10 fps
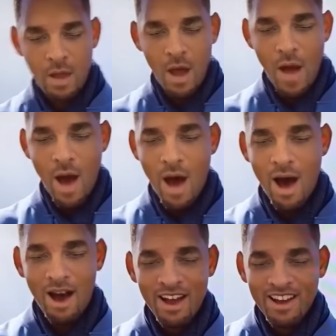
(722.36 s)

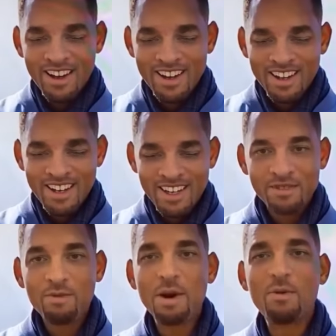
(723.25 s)
Yeah,
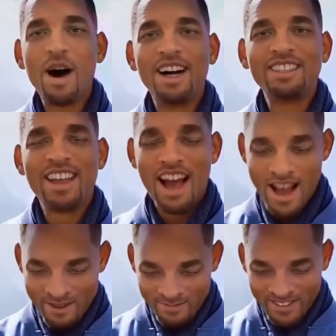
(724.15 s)
it's rewind
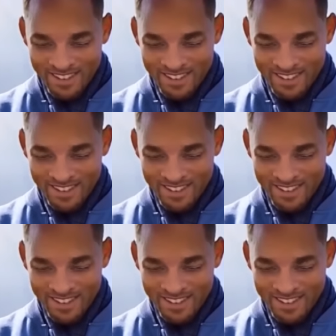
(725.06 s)
time.